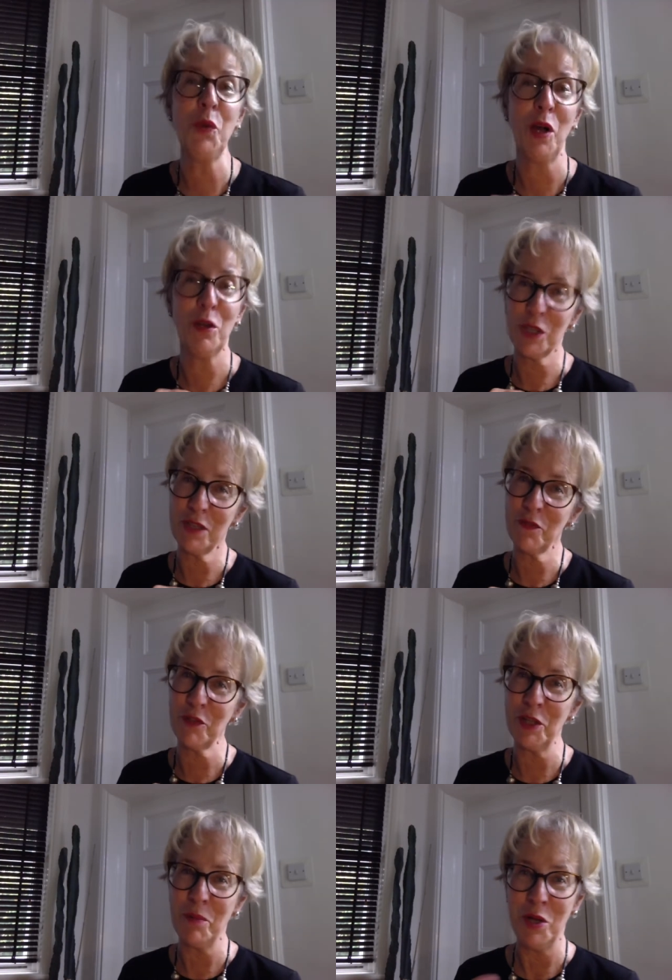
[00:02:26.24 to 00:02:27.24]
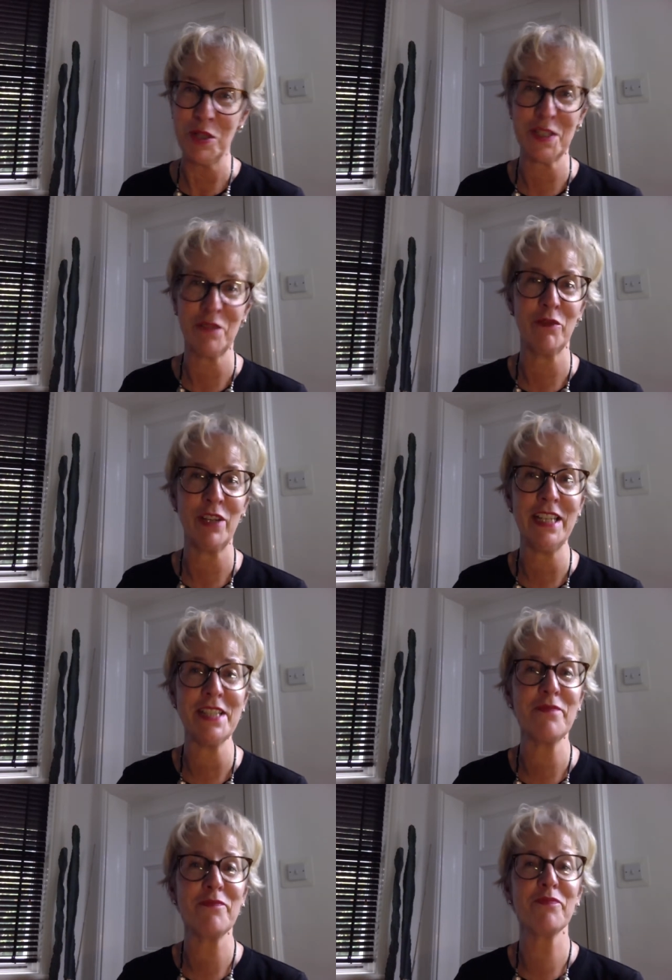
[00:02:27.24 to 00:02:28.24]
are looking for an immersive read,
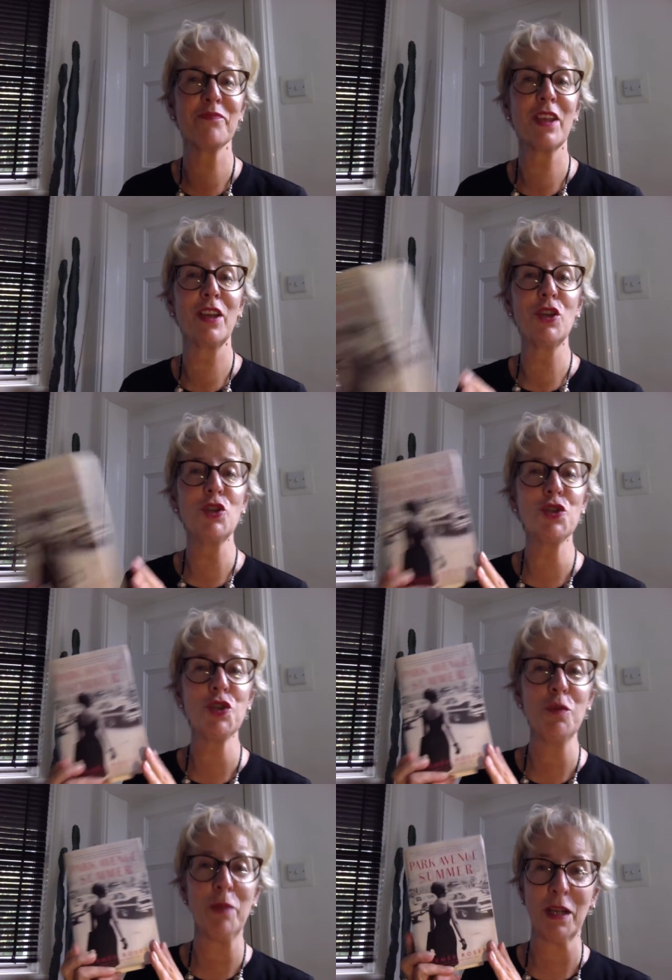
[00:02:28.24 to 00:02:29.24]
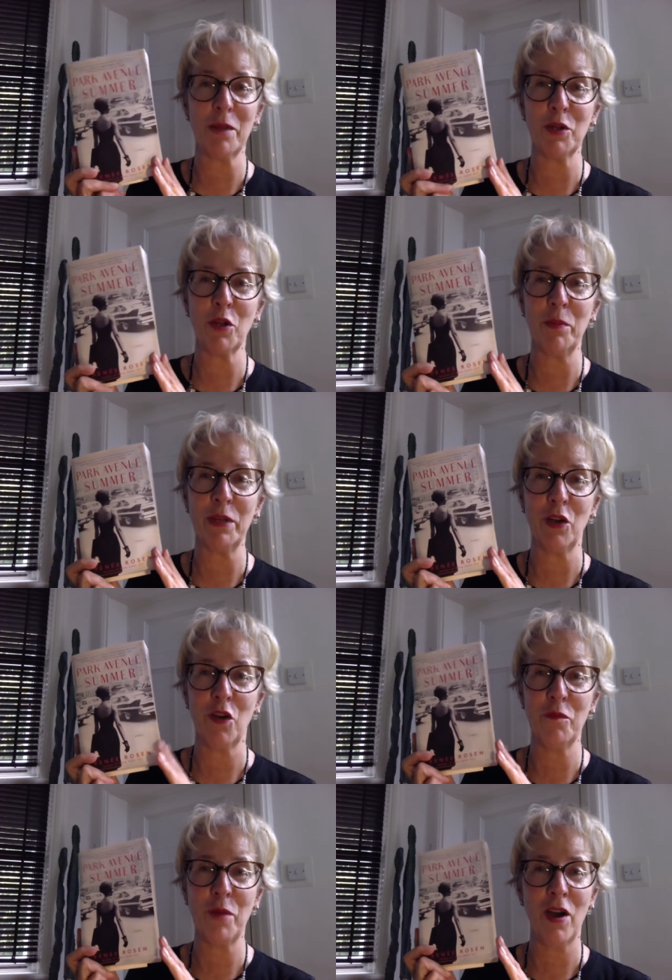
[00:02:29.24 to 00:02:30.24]
do pick up a copy
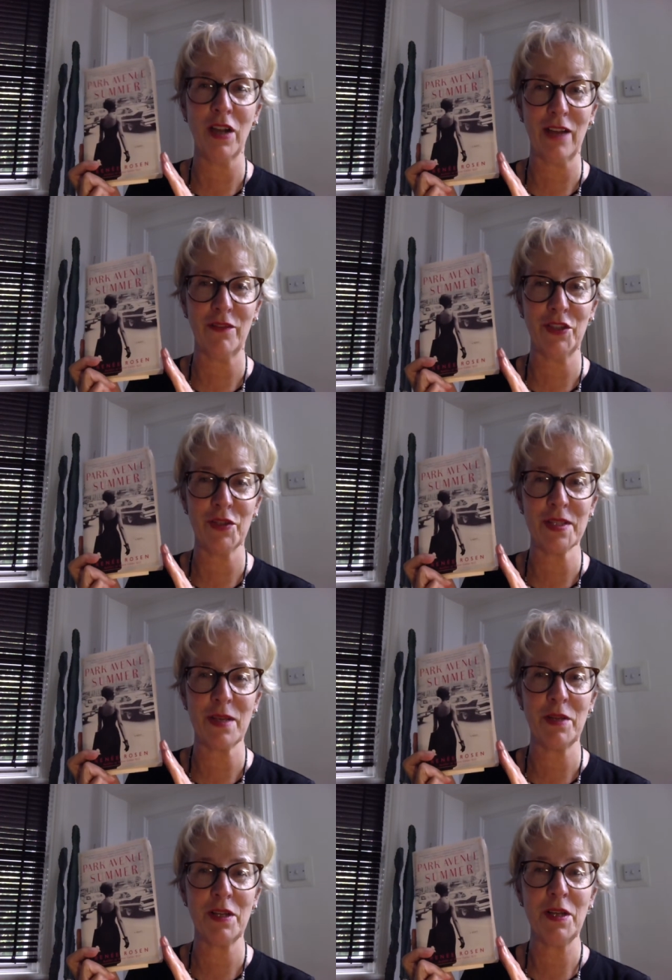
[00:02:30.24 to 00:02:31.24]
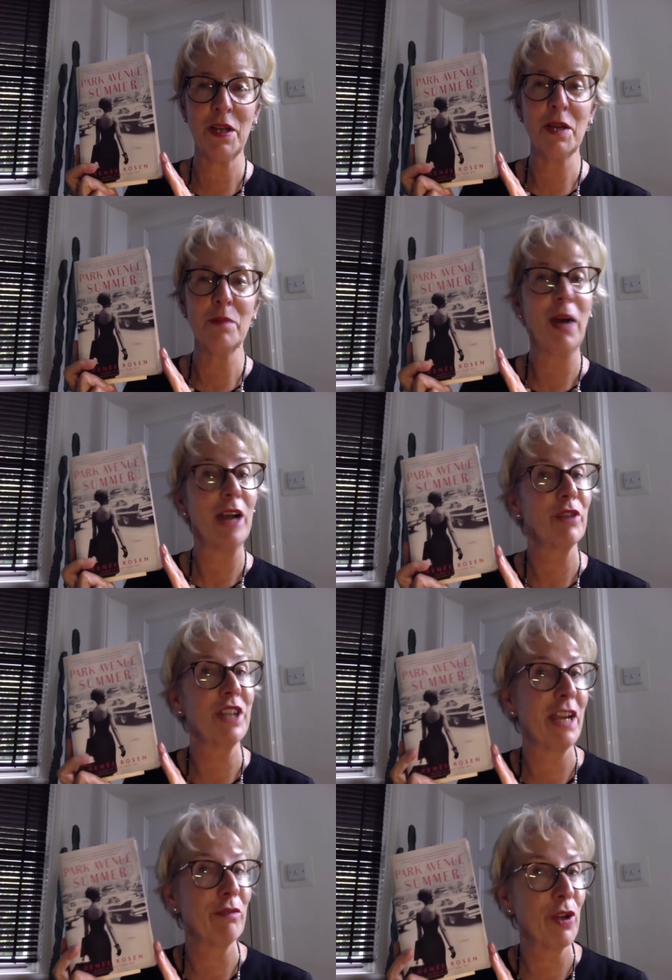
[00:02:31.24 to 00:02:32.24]
of Park Avenue Summer by
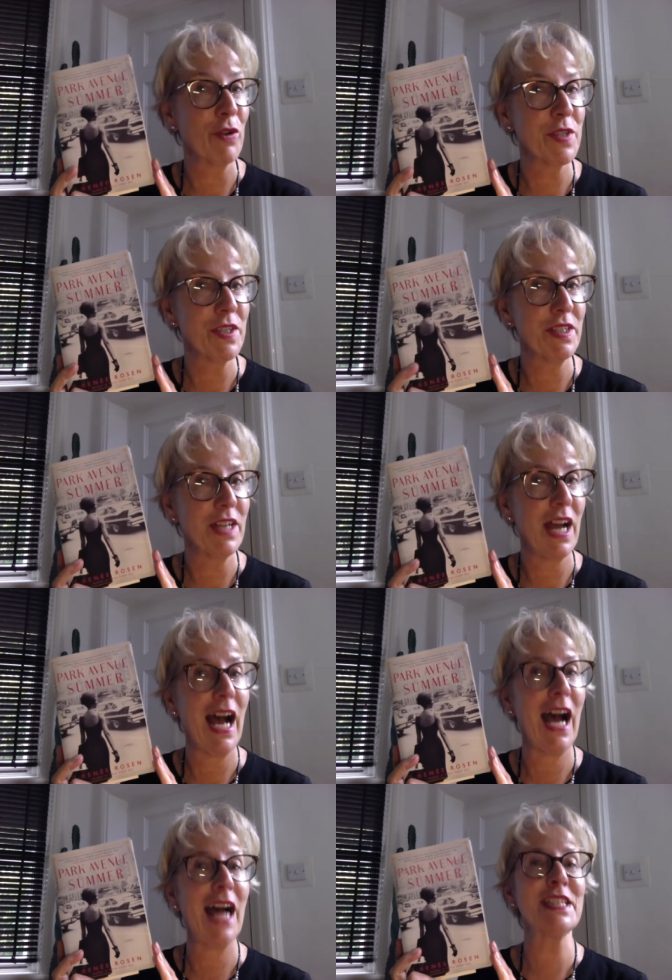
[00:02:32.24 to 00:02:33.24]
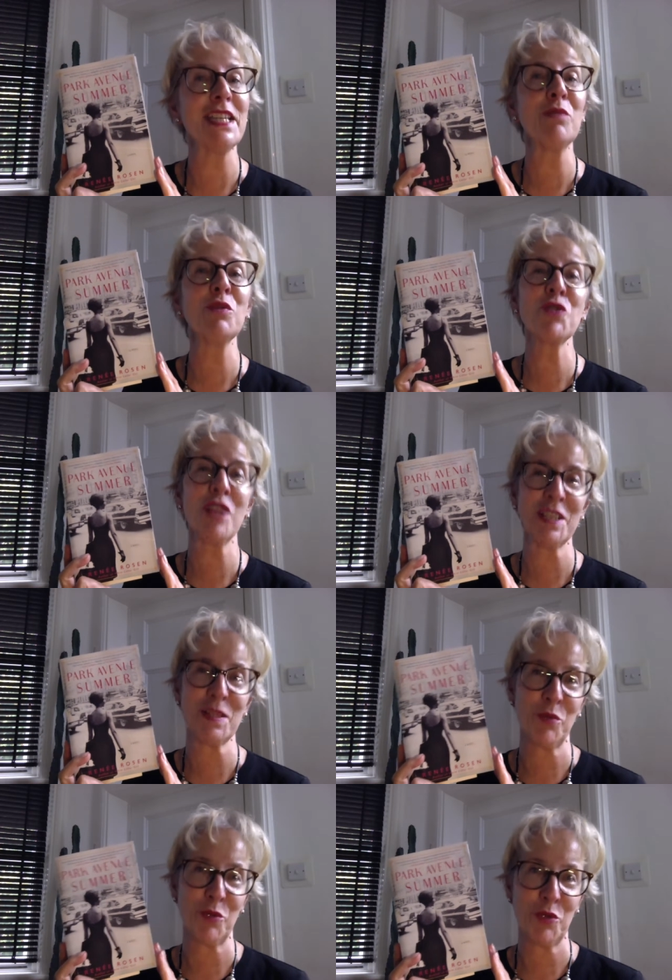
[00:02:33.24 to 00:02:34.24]
Renee Rosen, and it will
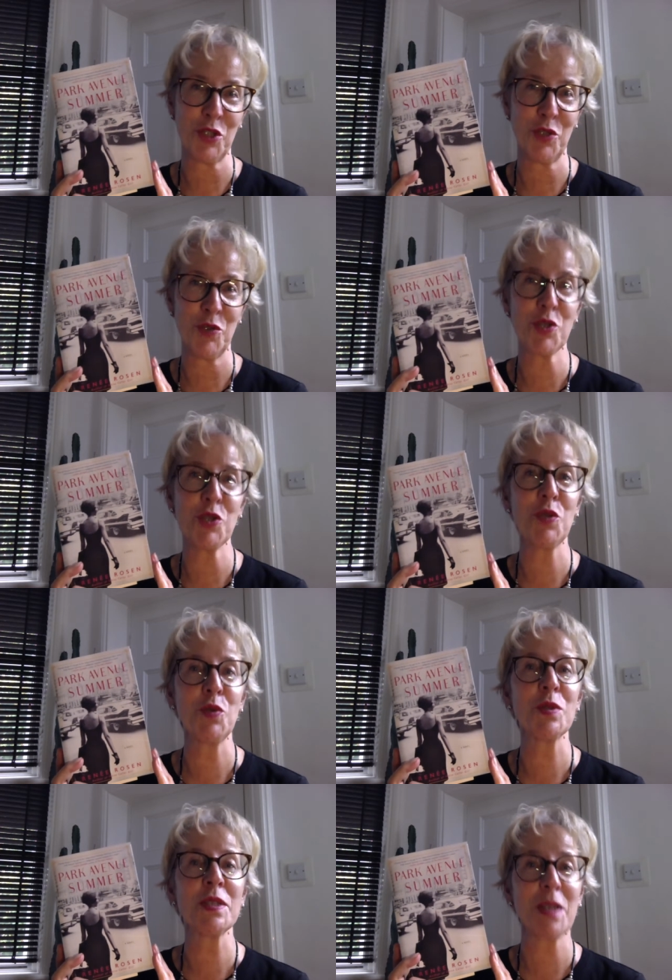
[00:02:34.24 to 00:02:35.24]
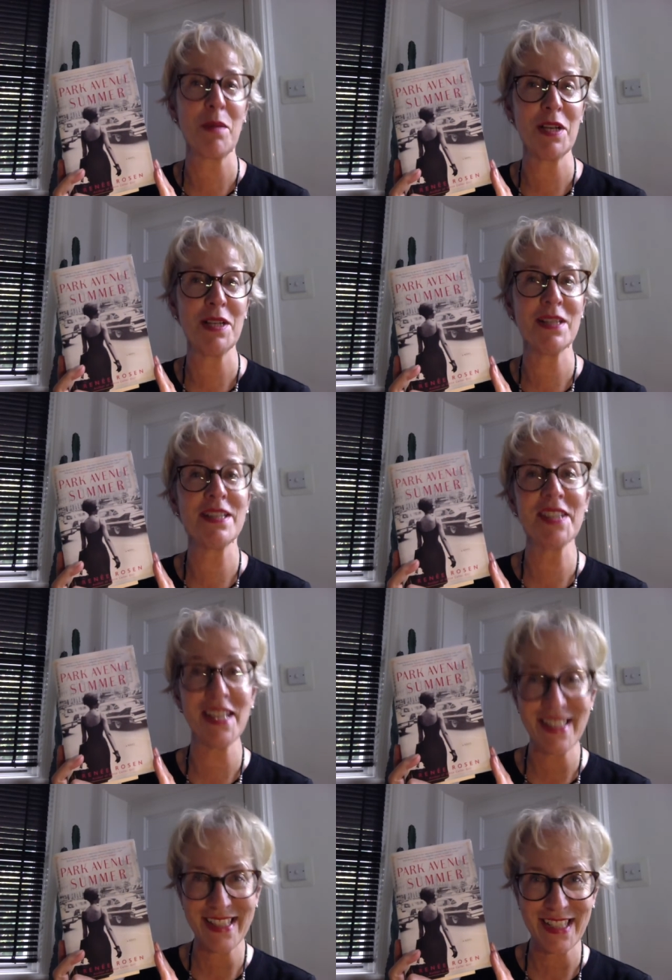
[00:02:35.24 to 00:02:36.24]
transport you to summer
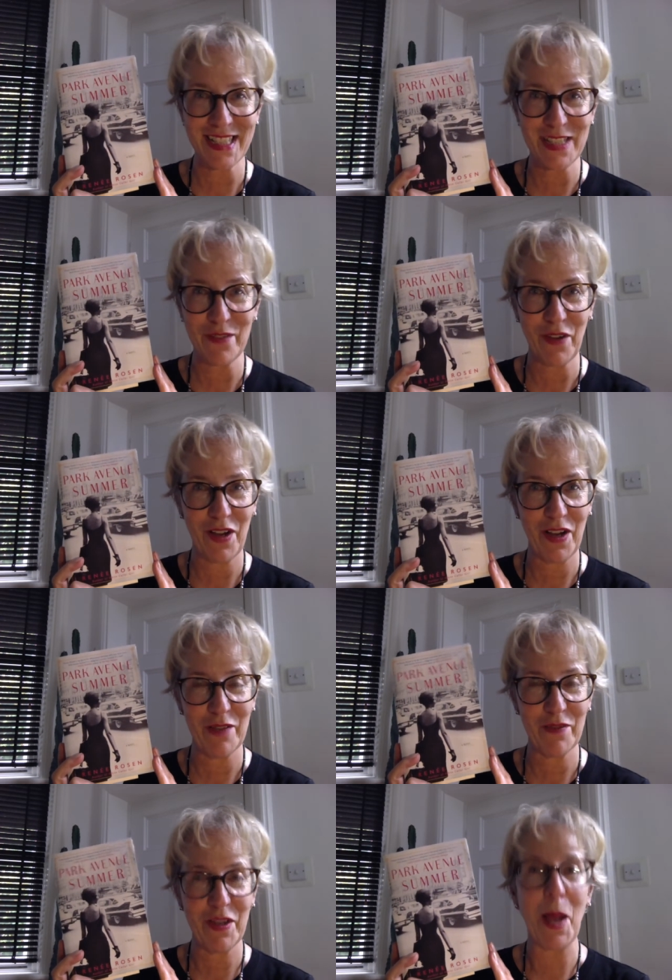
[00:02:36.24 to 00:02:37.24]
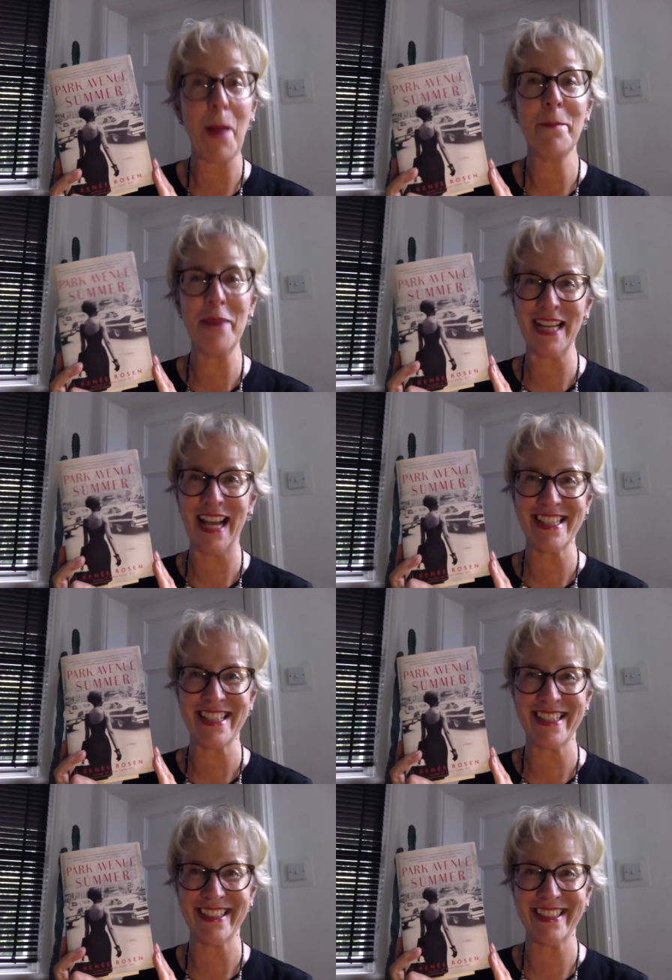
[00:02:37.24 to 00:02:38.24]
1965
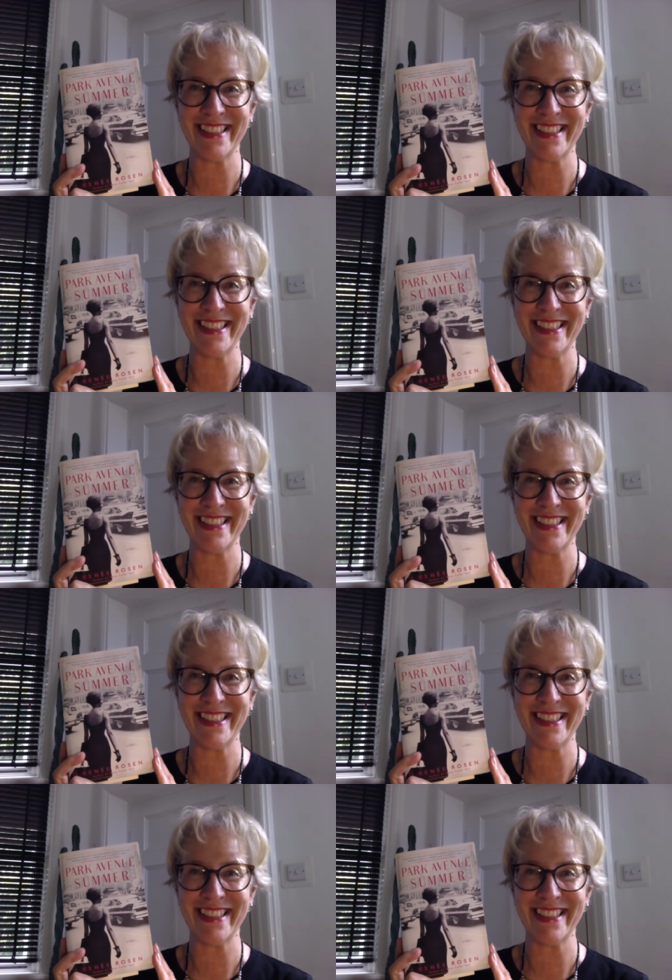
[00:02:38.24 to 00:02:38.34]
Manhattan.